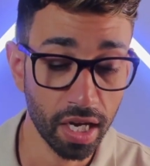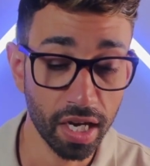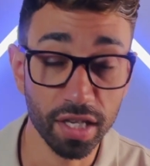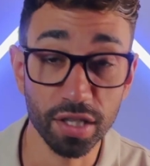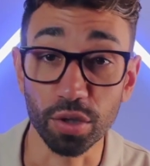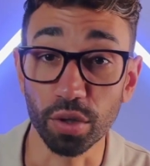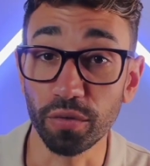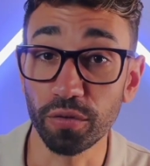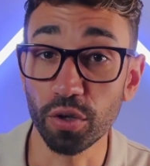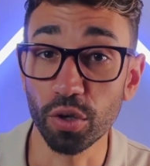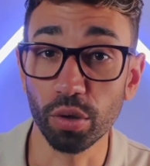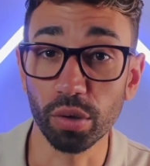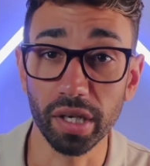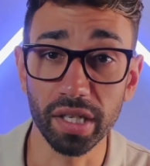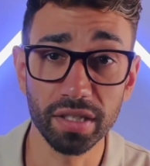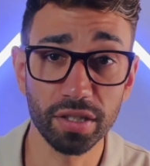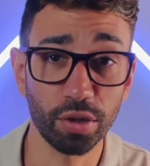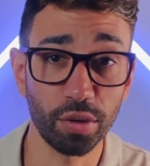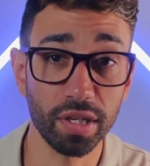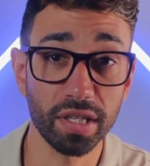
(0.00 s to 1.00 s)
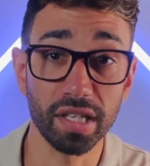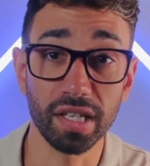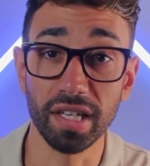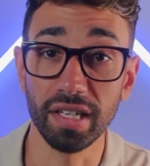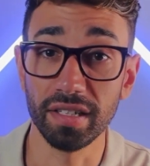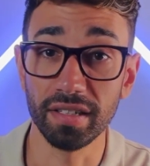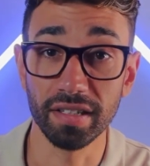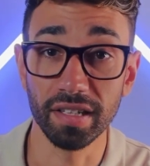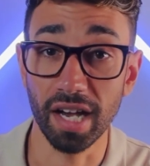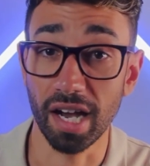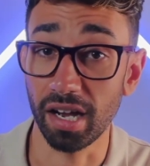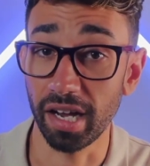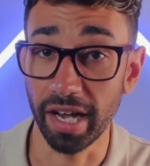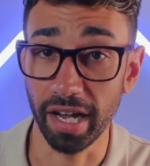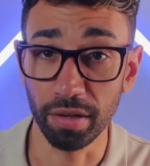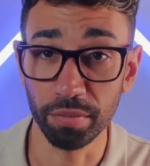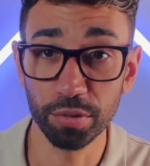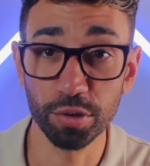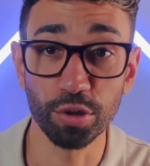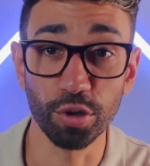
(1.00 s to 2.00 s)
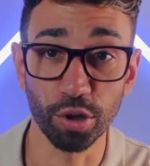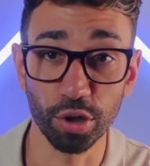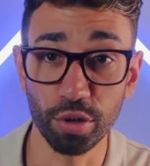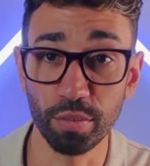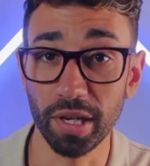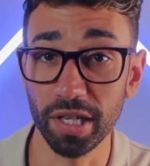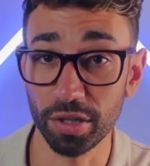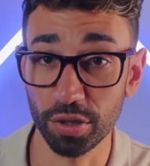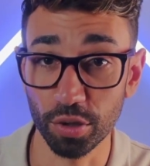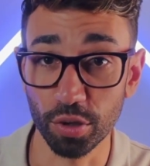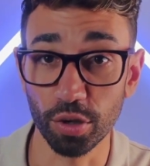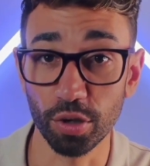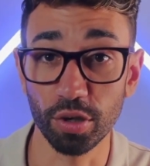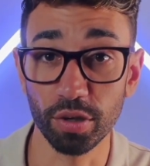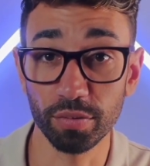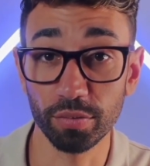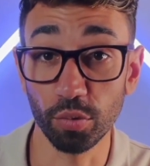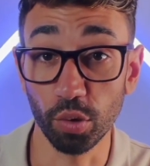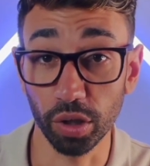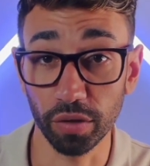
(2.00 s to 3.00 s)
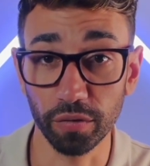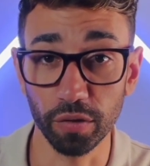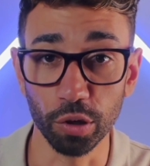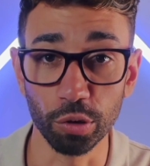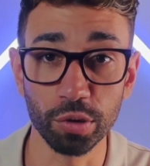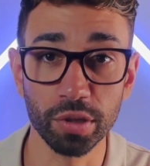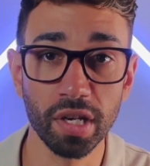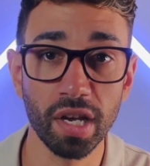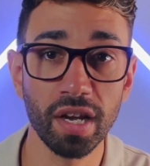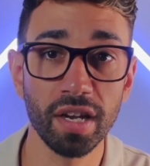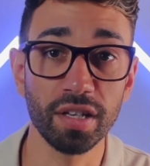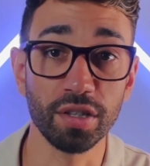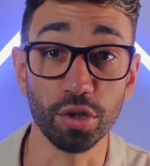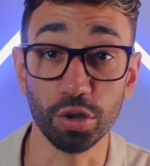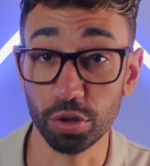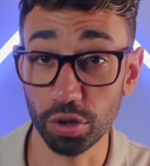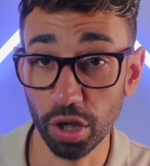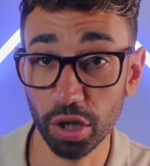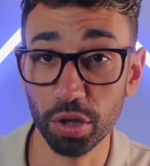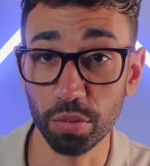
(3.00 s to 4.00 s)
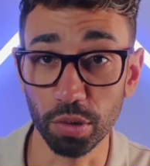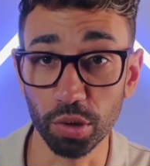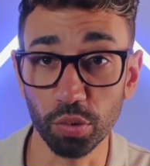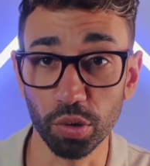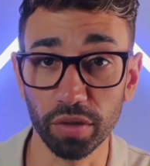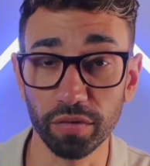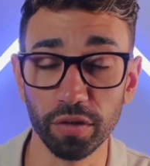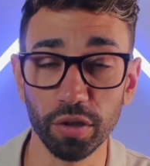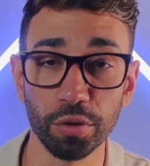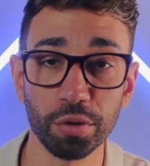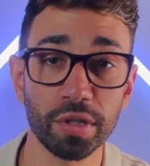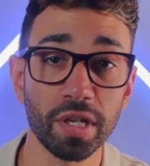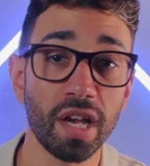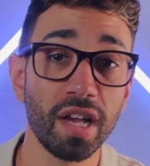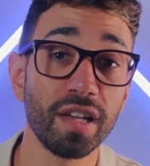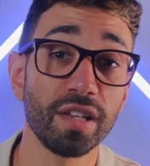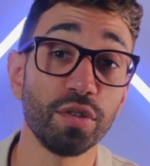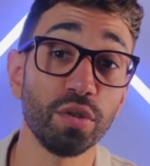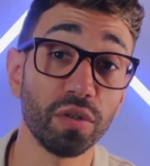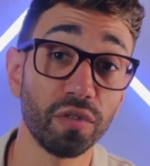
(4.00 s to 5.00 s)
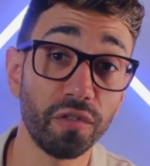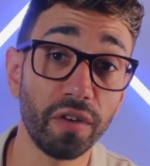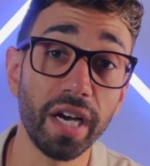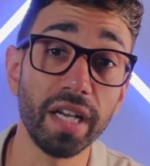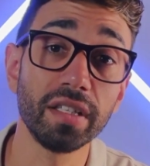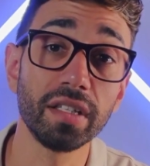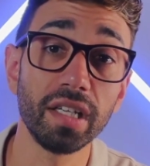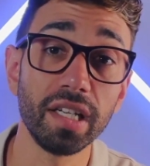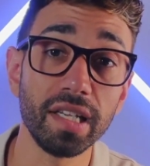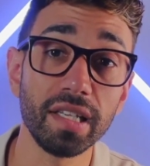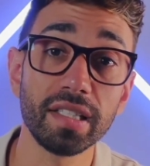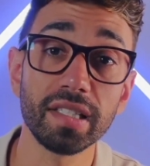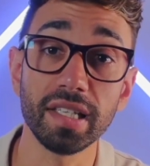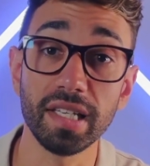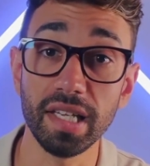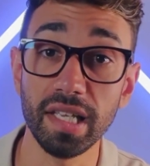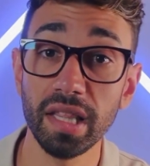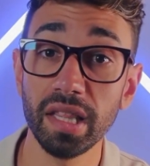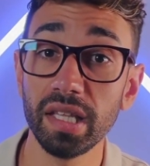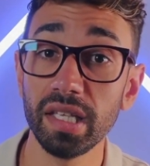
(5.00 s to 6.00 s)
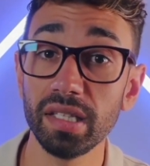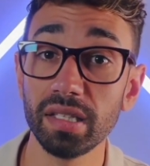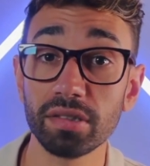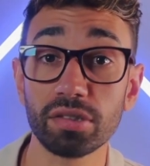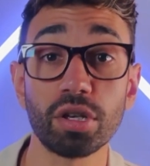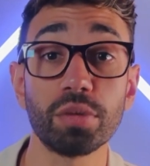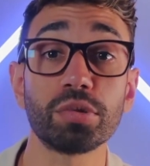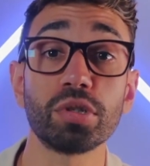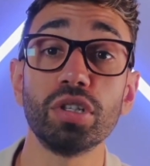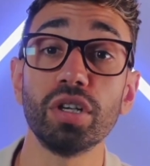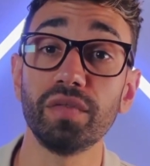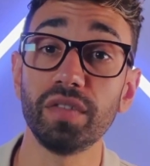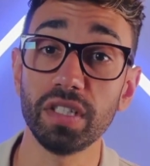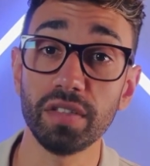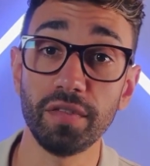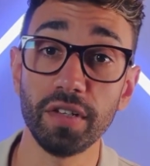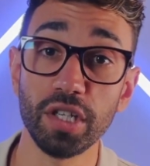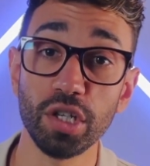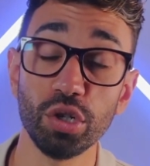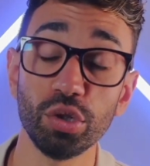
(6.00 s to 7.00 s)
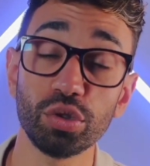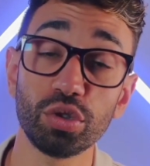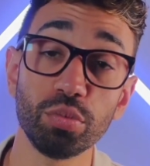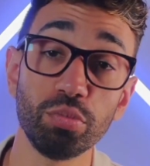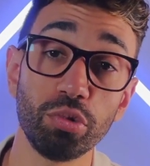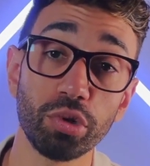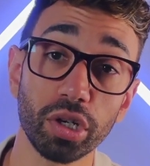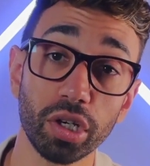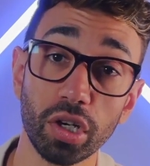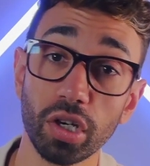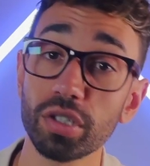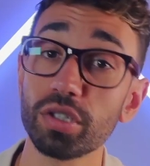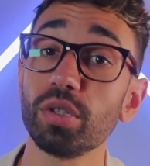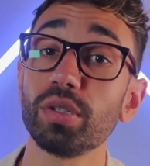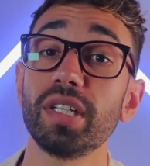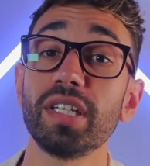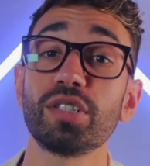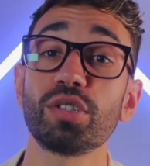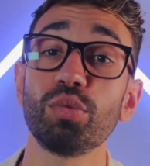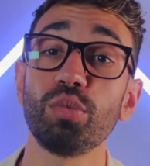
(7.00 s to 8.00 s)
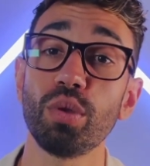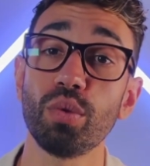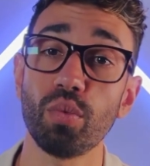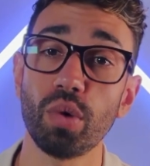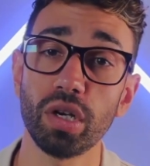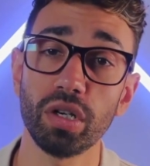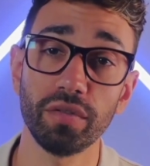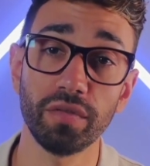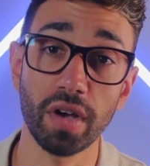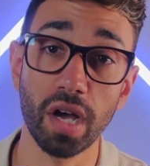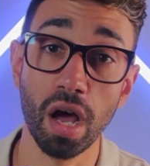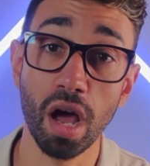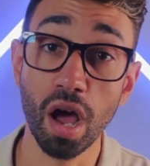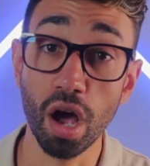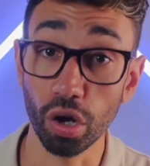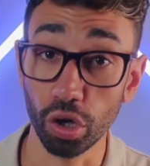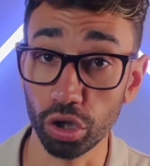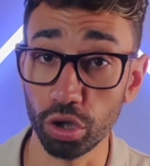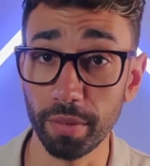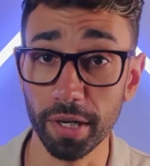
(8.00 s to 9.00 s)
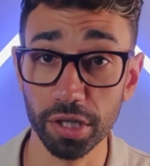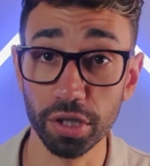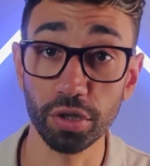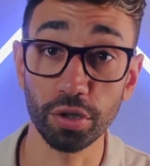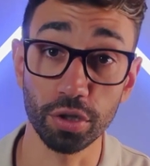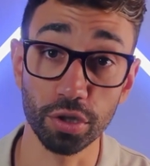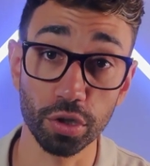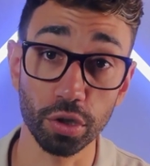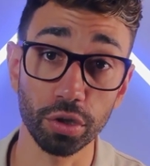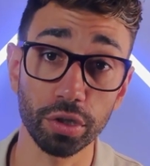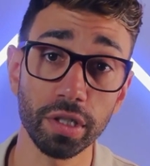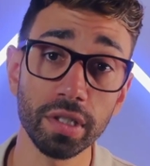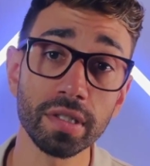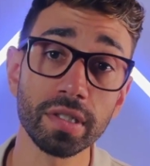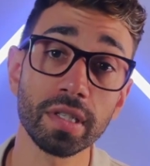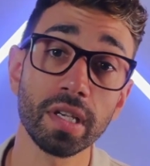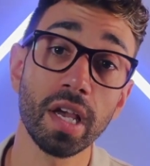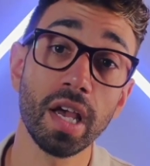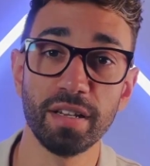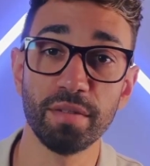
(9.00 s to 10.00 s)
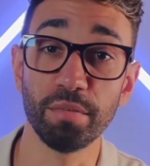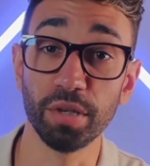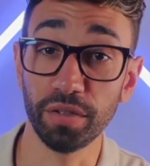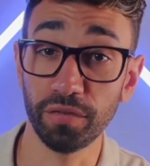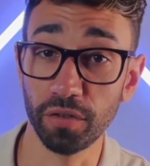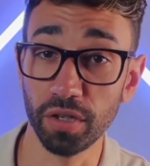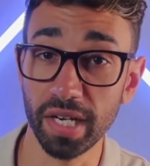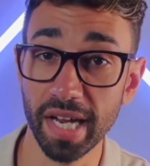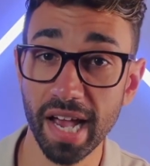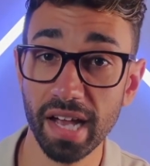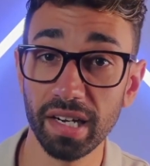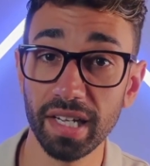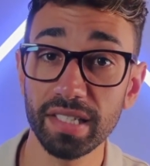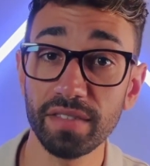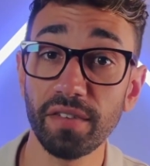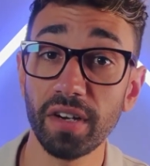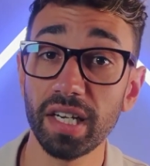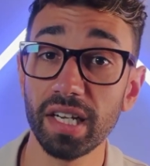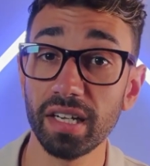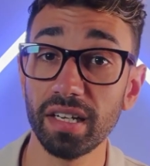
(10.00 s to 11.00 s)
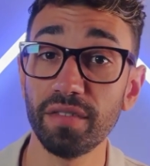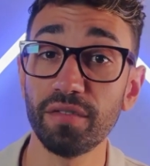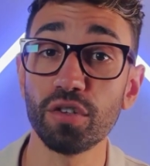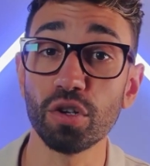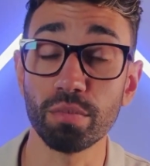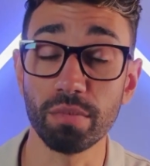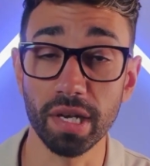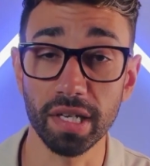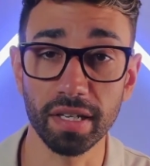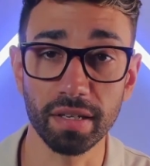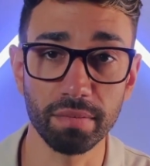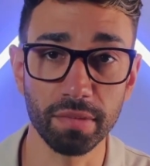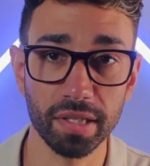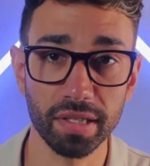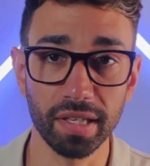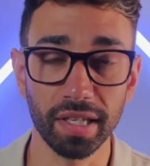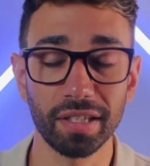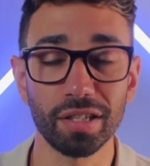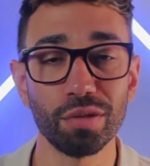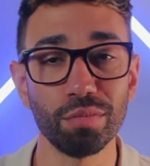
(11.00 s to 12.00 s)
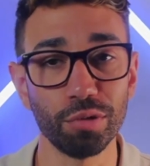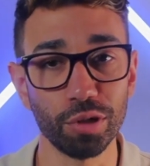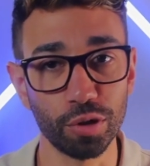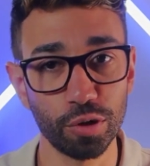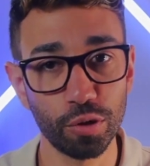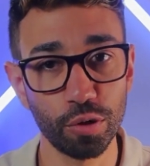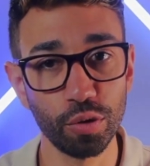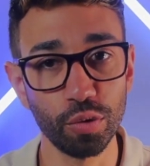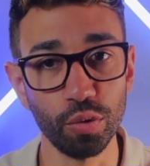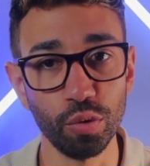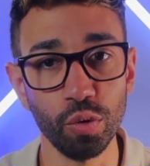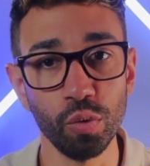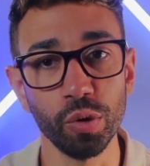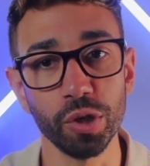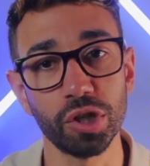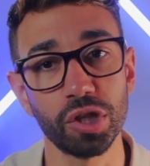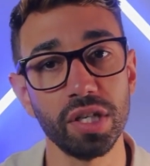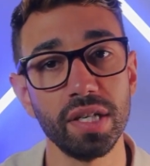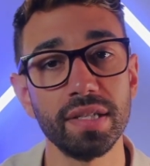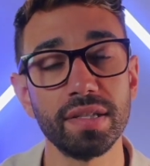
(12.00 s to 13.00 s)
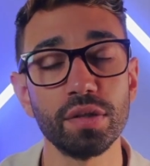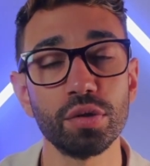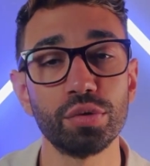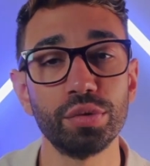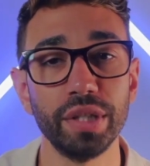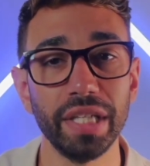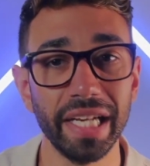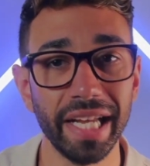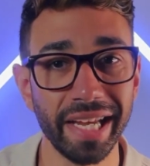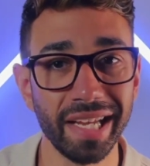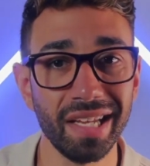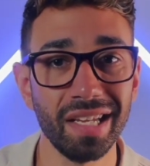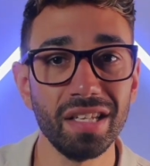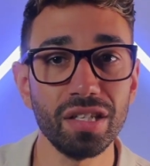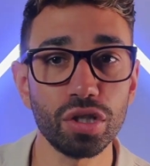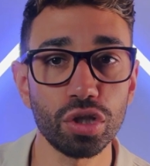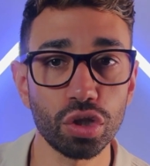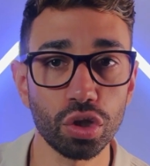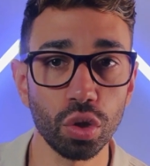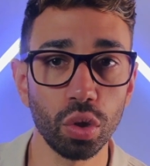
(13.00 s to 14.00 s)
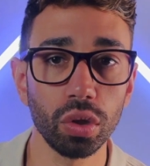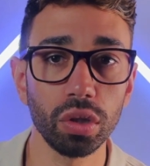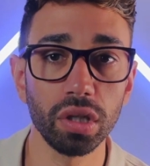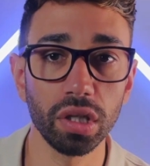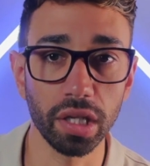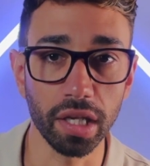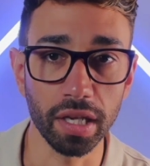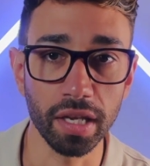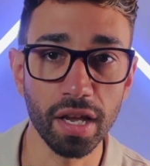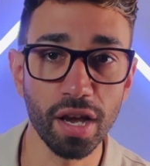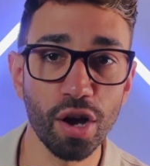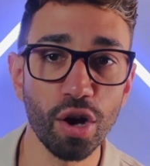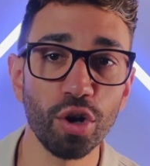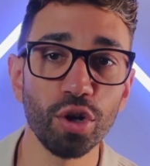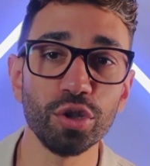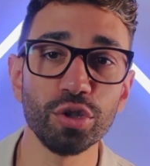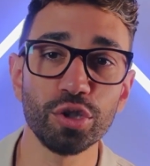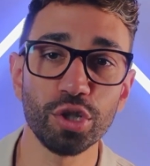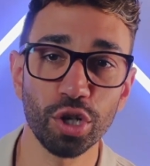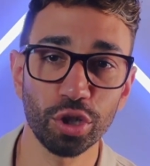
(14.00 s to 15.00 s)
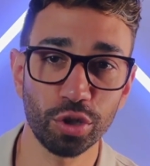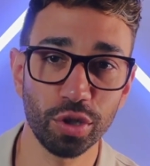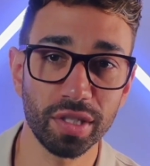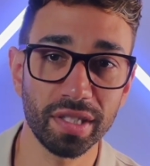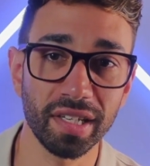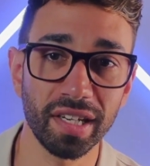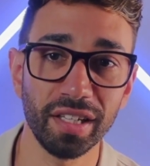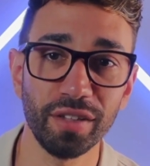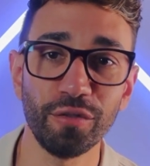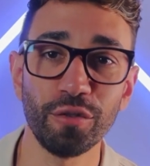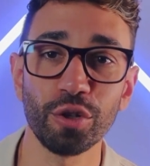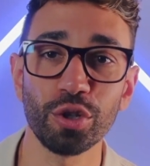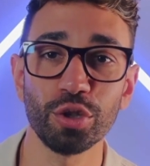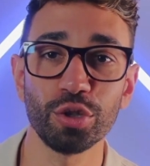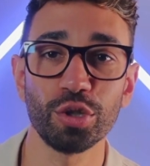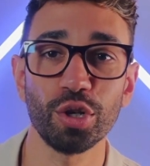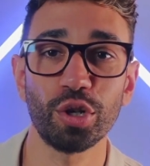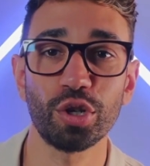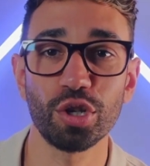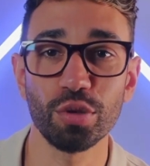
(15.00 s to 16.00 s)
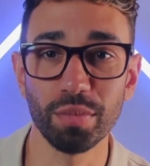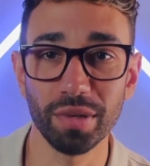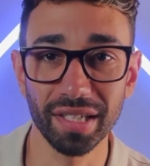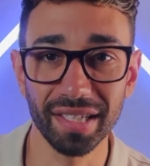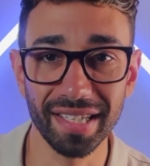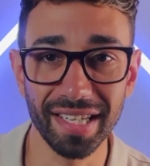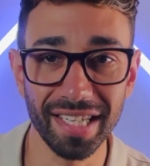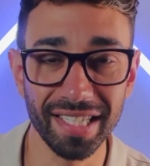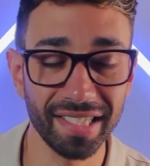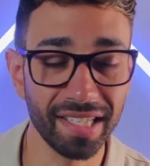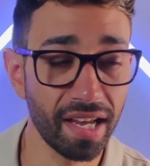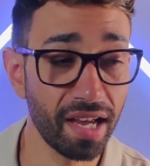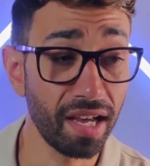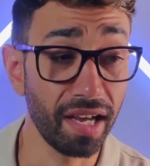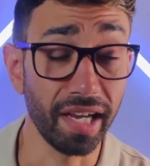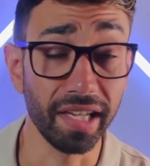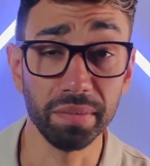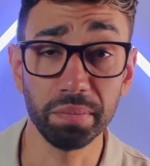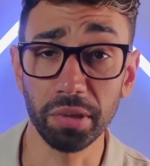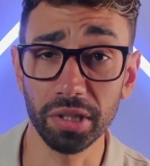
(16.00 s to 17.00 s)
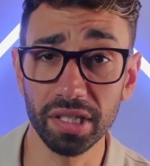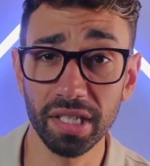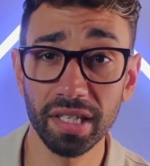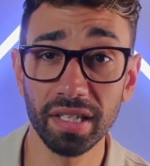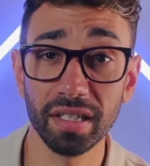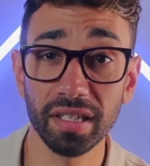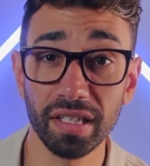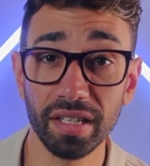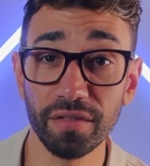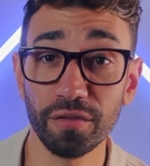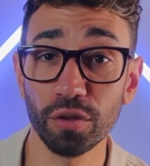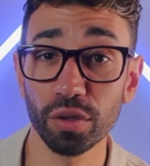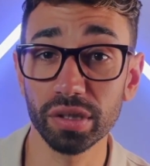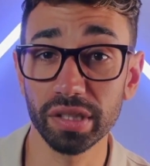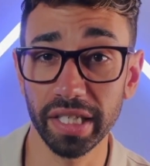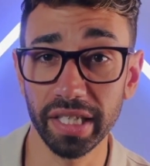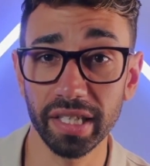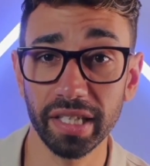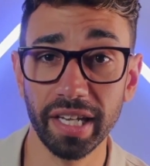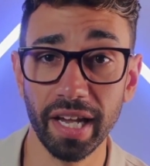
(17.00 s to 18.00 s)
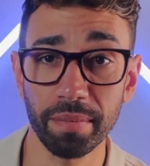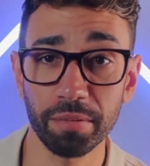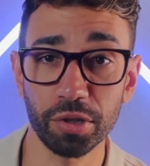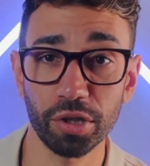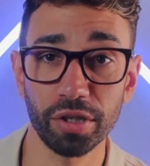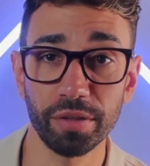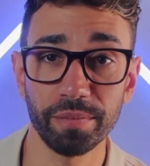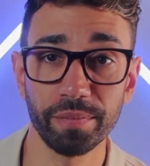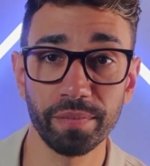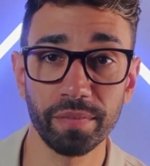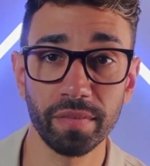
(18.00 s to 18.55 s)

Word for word: So if you're interested in our help to automate your workflows, your document workflows, you'll find the link in the description of this video to book a consultation with one of our automation consultants. But for now, let's find out if you're making mistake number two, which is relying solely on DocuSign for your document needs and particularly for data capture.